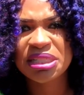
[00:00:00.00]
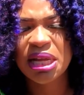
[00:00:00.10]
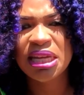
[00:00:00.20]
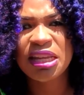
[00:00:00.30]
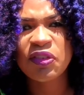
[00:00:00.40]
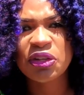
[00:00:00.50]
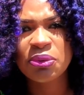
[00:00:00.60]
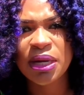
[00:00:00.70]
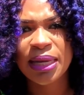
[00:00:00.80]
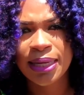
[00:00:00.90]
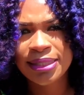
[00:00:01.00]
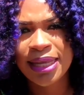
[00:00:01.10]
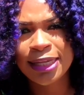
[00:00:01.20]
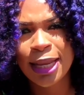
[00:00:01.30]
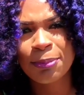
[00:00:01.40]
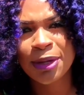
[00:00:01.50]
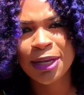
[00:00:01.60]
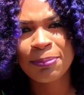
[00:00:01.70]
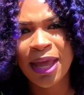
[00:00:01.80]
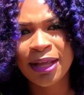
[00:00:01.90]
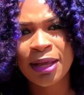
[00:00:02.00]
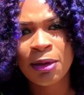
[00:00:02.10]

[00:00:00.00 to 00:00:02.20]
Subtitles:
They ain't even do that. And they take that money back.